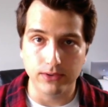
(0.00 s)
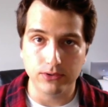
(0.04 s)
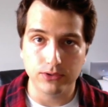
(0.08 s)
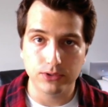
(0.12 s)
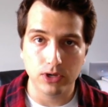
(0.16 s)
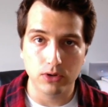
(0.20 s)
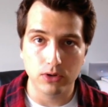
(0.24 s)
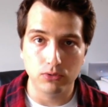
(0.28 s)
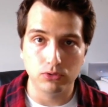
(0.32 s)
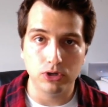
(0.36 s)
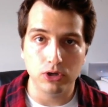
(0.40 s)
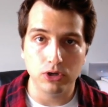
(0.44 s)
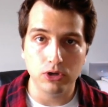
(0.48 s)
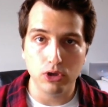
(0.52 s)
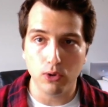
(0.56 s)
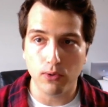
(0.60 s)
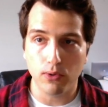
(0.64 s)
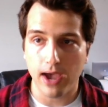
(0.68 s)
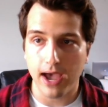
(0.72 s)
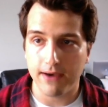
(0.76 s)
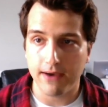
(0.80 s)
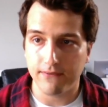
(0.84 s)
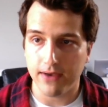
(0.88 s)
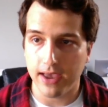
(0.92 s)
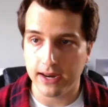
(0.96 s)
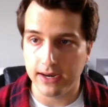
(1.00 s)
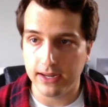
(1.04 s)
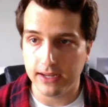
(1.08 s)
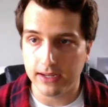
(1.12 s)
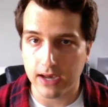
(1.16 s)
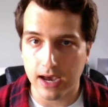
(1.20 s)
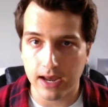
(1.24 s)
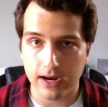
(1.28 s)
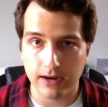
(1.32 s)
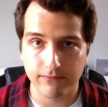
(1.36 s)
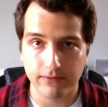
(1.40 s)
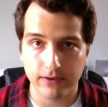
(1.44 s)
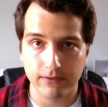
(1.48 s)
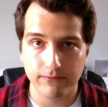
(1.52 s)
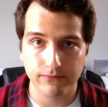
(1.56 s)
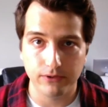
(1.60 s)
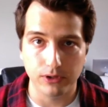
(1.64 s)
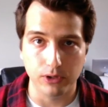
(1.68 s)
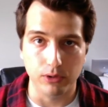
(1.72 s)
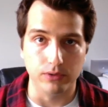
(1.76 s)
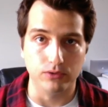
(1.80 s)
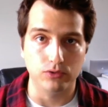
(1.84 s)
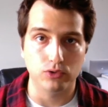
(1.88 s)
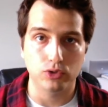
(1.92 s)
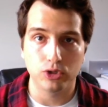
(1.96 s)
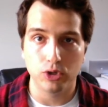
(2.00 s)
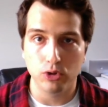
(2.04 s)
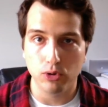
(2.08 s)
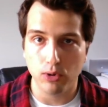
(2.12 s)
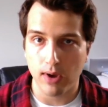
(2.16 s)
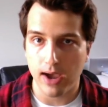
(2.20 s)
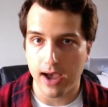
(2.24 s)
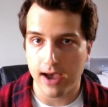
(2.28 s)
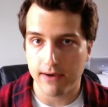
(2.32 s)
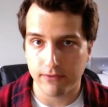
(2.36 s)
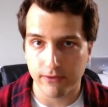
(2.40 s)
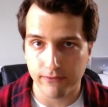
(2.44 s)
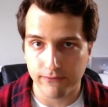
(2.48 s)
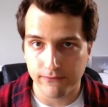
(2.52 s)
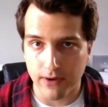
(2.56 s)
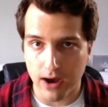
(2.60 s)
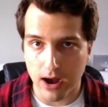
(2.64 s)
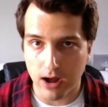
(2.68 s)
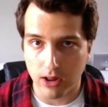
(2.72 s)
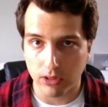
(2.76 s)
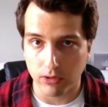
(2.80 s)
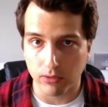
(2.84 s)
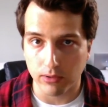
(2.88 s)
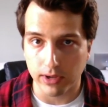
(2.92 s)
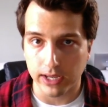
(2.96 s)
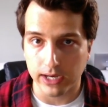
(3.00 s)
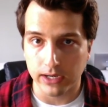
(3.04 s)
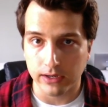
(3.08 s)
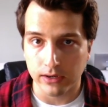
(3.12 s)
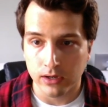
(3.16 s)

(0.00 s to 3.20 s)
So, do you have any kind of influence? Do you have a following?